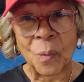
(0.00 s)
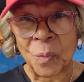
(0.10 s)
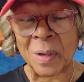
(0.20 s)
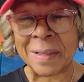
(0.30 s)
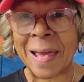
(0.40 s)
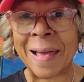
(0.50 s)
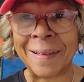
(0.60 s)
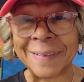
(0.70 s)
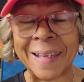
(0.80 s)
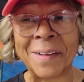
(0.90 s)
when
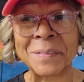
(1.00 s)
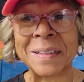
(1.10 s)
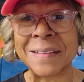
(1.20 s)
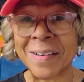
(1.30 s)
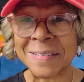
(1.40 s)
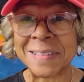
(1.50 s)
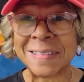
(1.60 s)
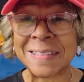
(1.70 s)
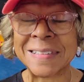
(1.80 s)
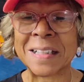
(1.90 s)
I allowed the
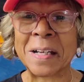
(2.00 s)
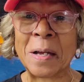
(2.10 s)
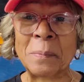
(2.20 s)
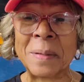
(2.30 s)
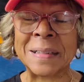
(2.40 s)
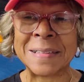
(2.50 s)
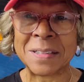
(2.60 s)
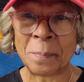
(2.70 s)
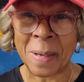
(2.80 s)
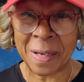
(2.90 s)
narcissist to come
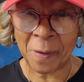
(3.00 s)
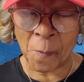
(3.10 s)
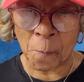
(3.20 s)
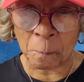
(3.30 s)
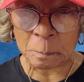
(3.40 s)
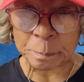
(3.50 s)
into my home,